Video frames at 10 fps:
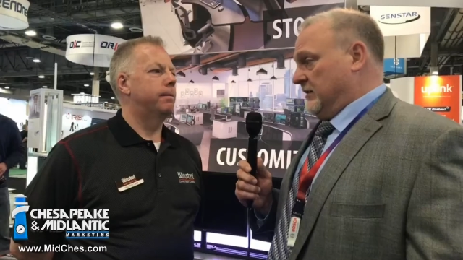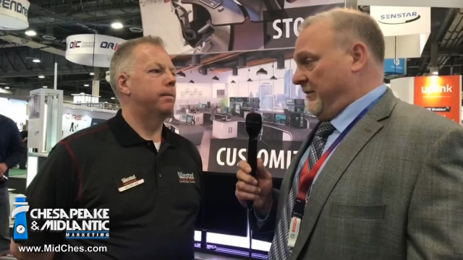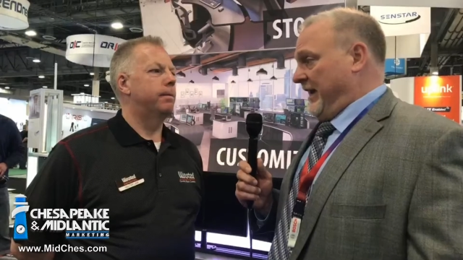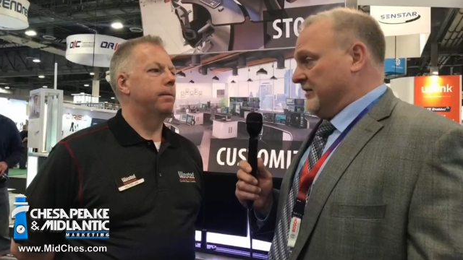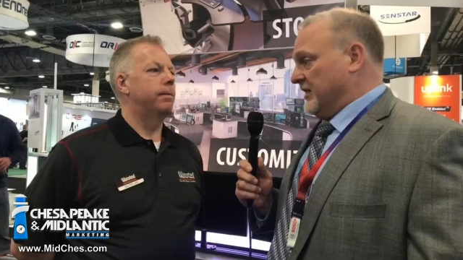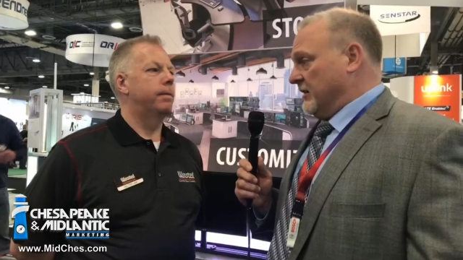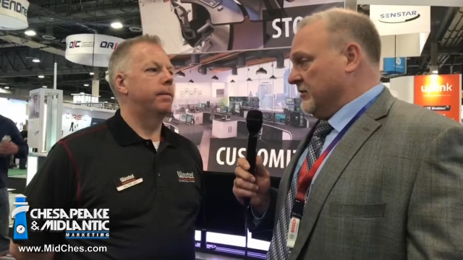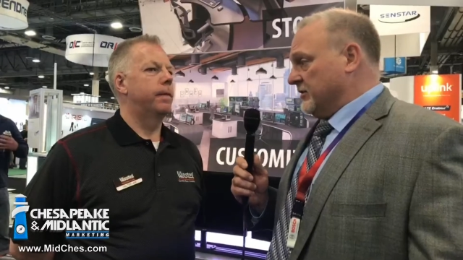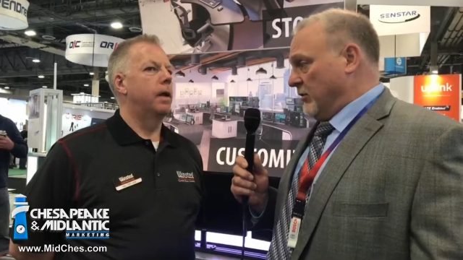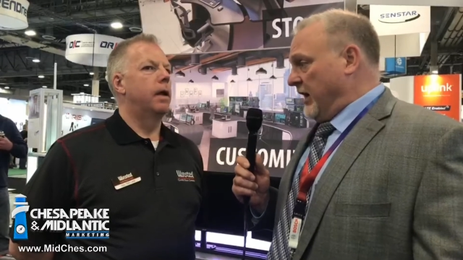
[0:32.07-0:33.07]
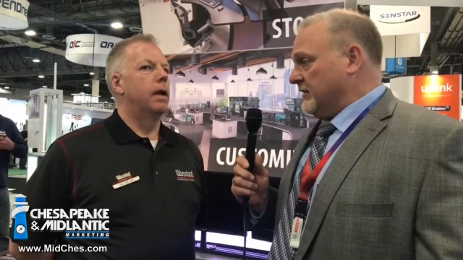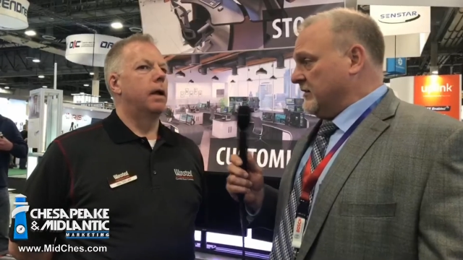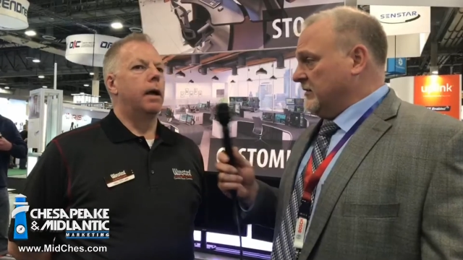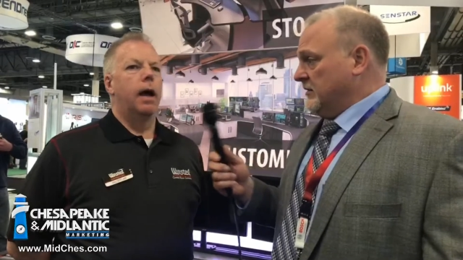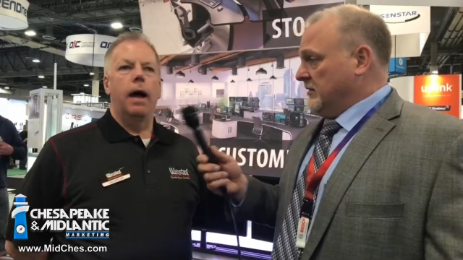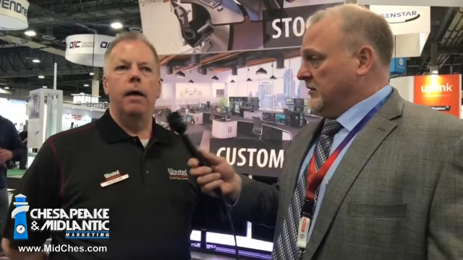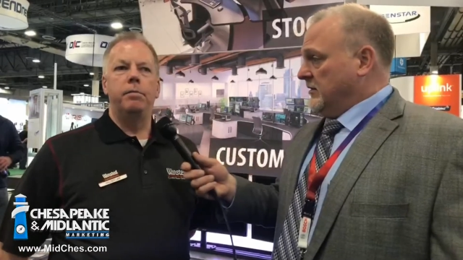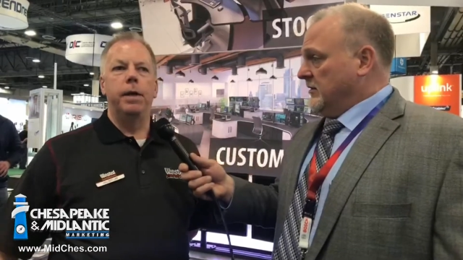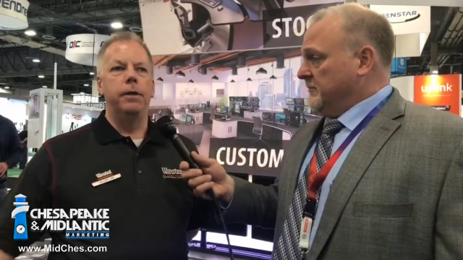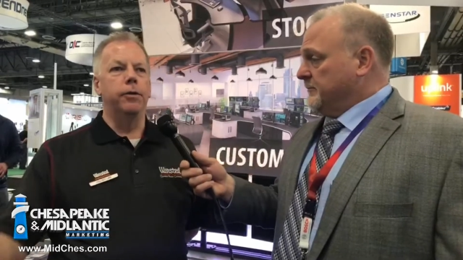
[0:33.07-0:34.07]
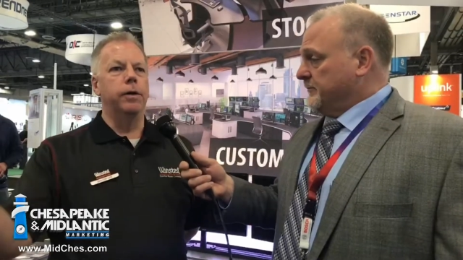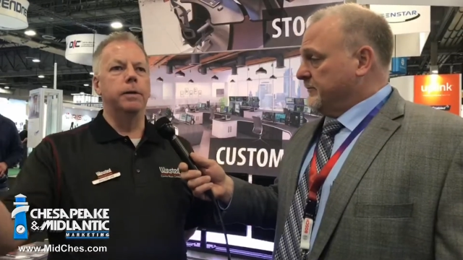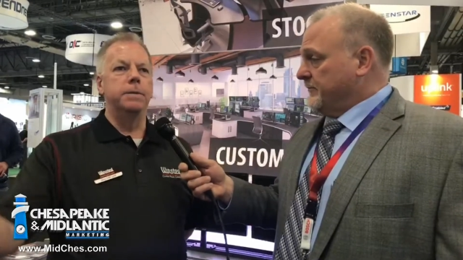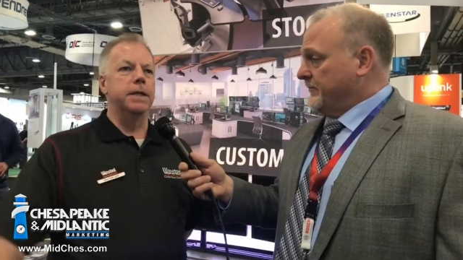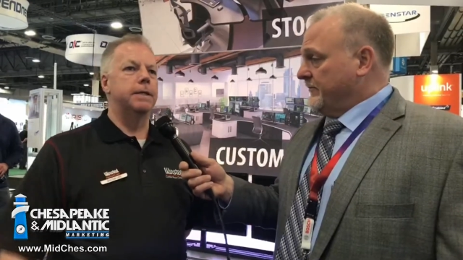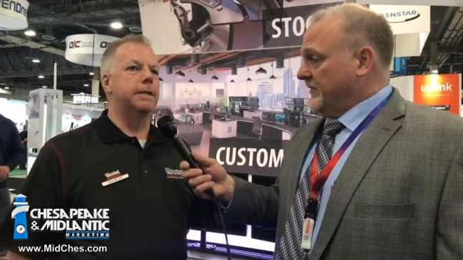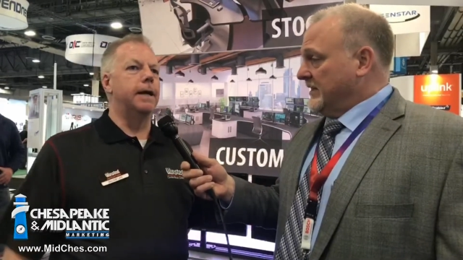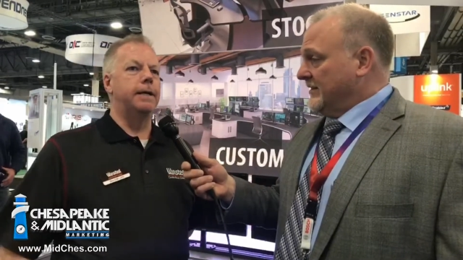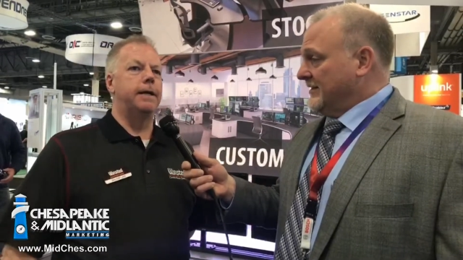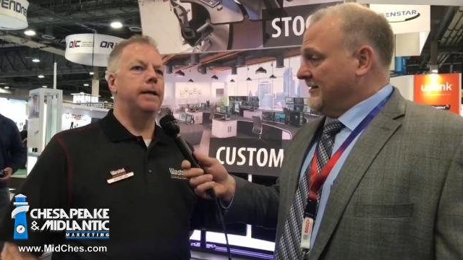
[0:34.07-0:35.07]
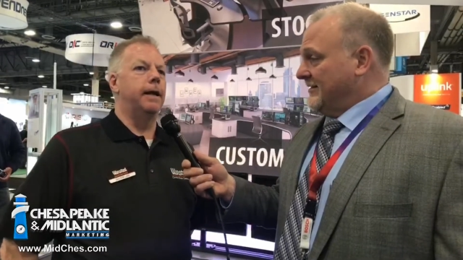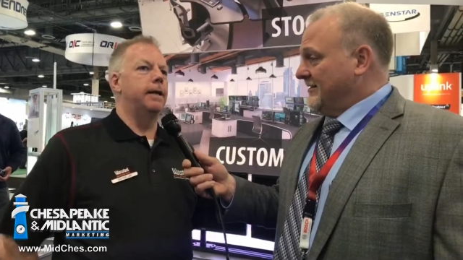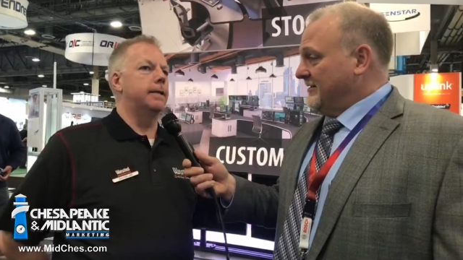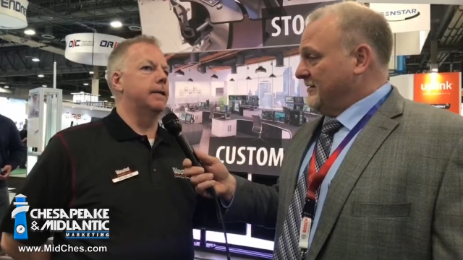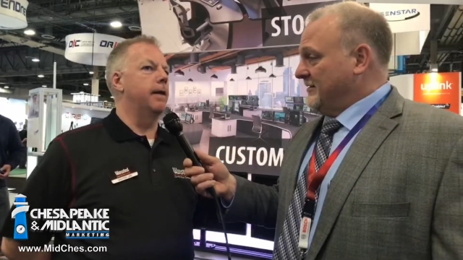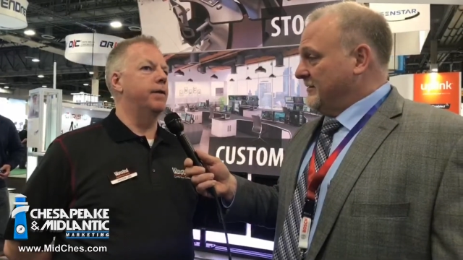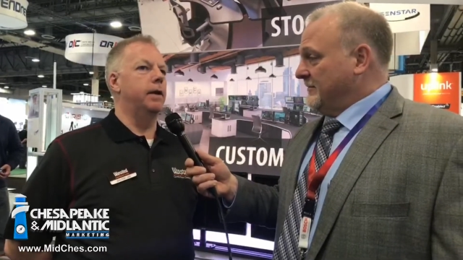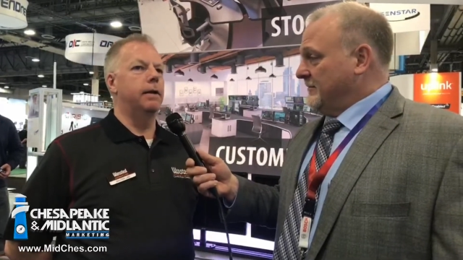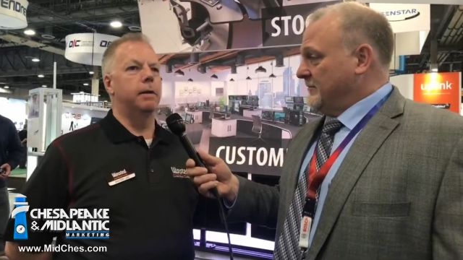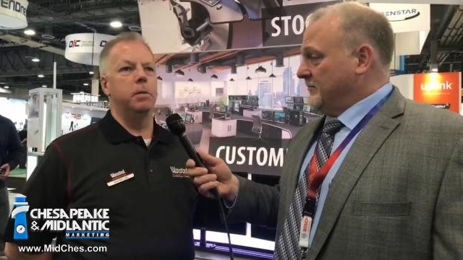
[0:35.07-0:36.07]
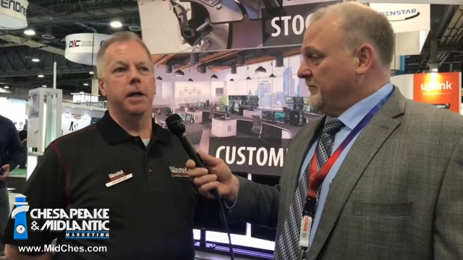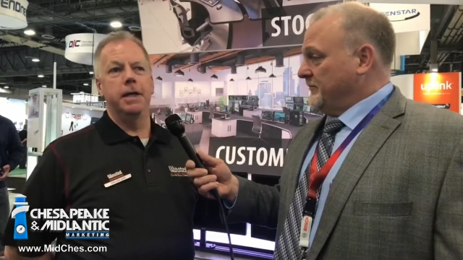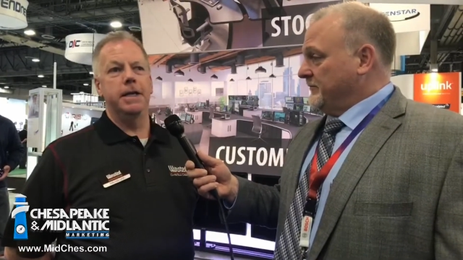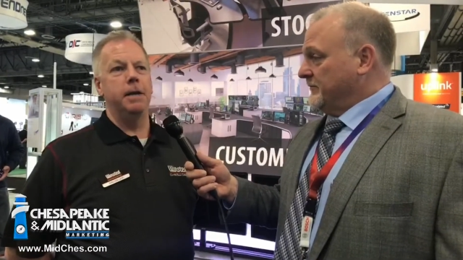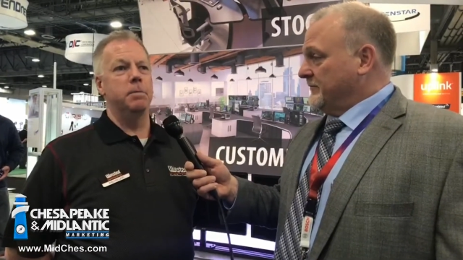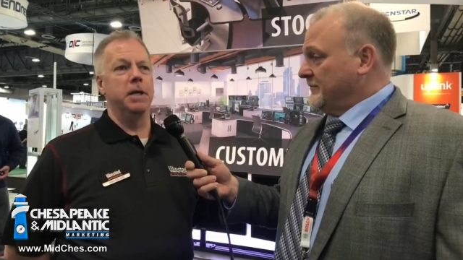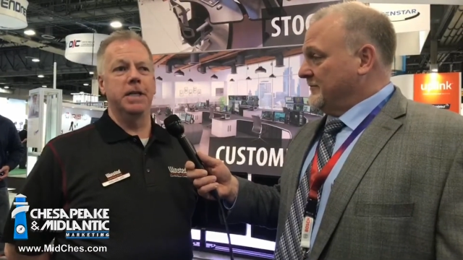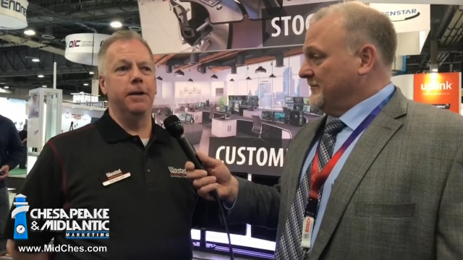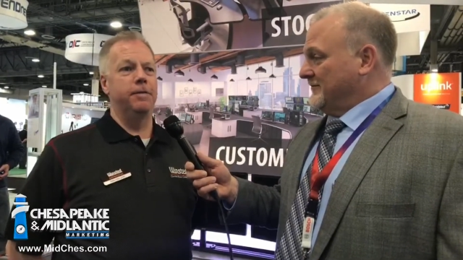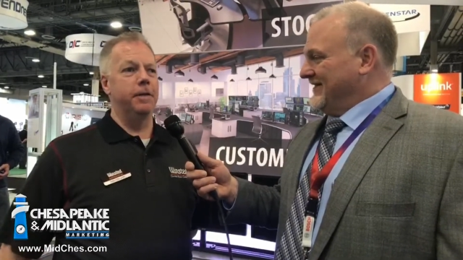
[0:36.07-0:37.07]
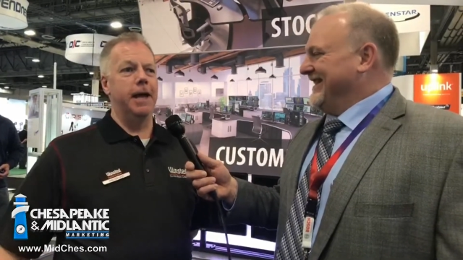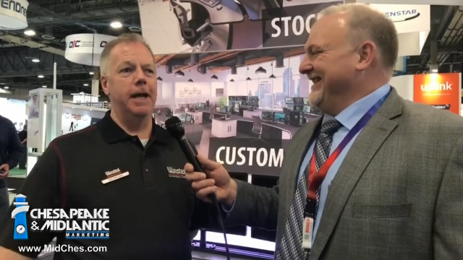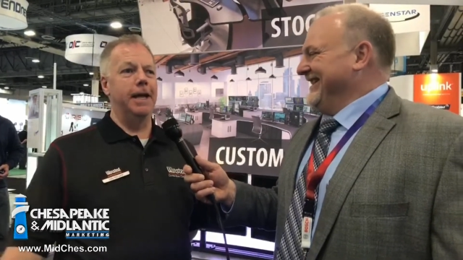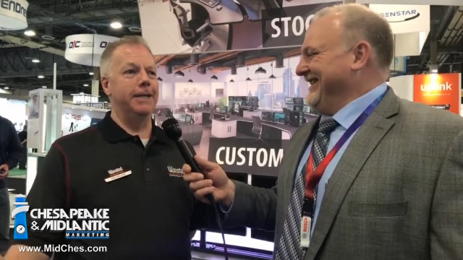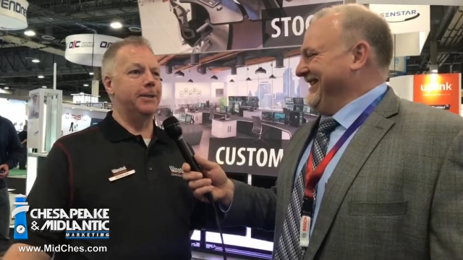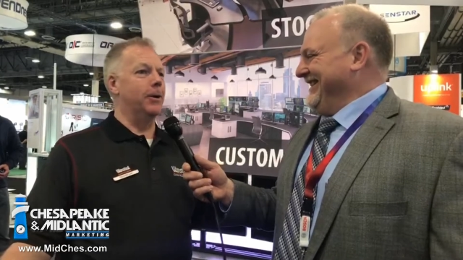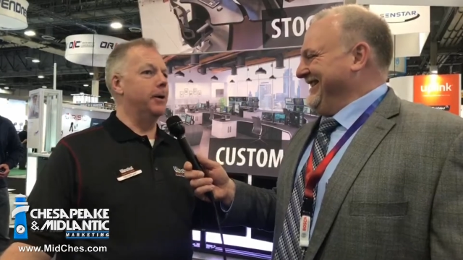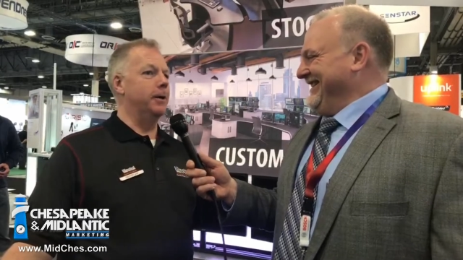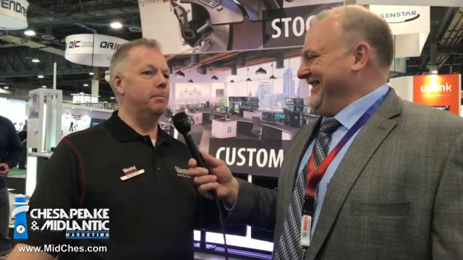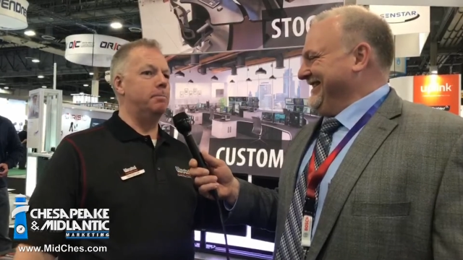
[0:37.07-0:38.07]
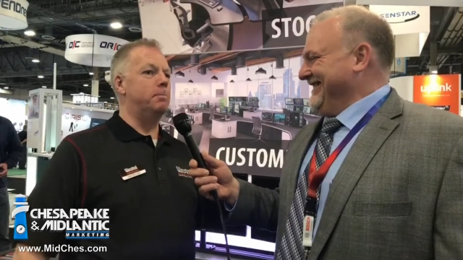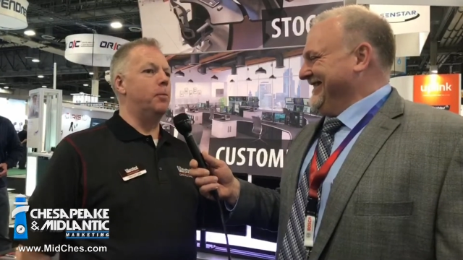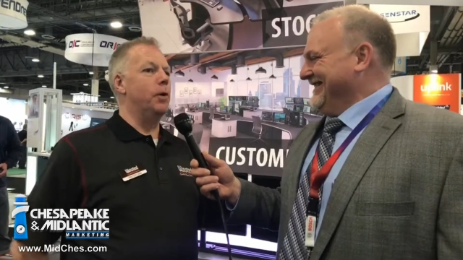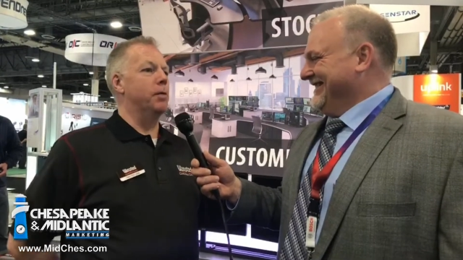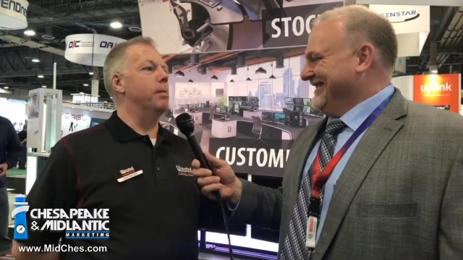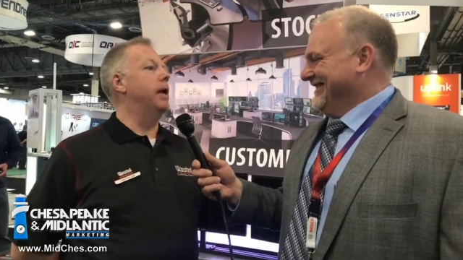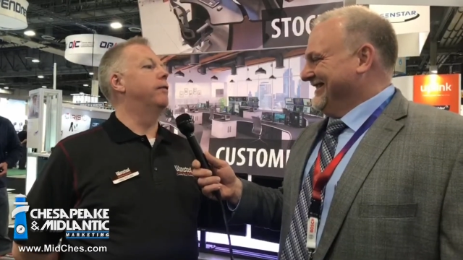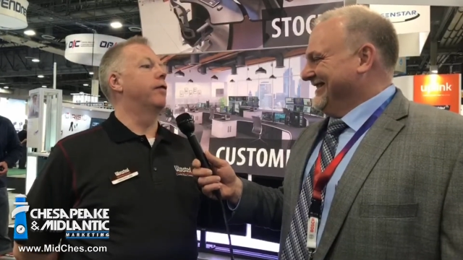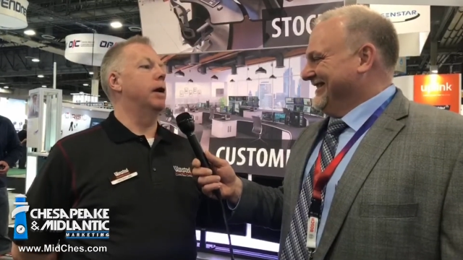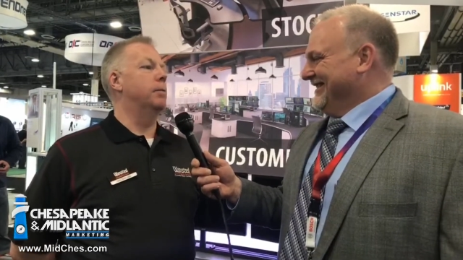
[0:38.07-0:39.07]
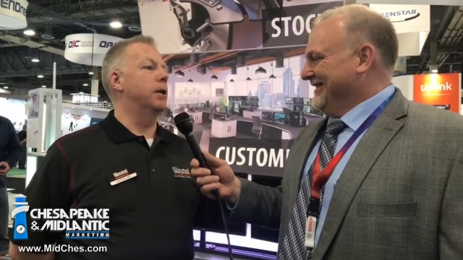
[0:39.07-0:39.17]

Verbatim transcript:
Speaker 1: command centers, correct?
Speaker 2: I've been doing them since 1987. I'm going to date myself in that I started with mainframe